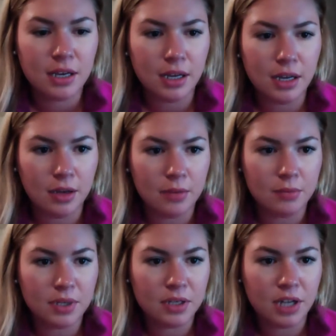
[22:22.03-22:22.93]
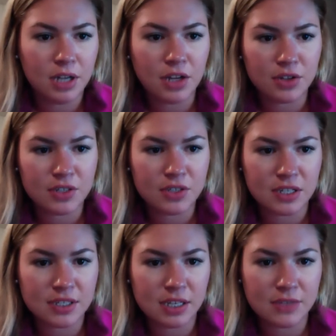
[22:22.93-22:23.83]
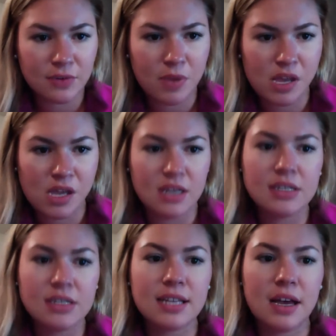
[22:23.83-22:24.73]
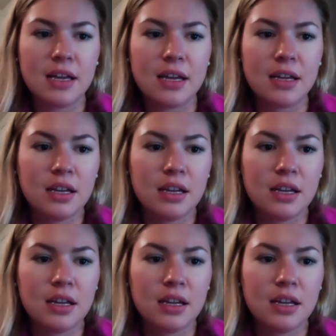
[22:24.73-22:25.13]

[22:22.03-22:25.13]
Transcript: Another success for me is that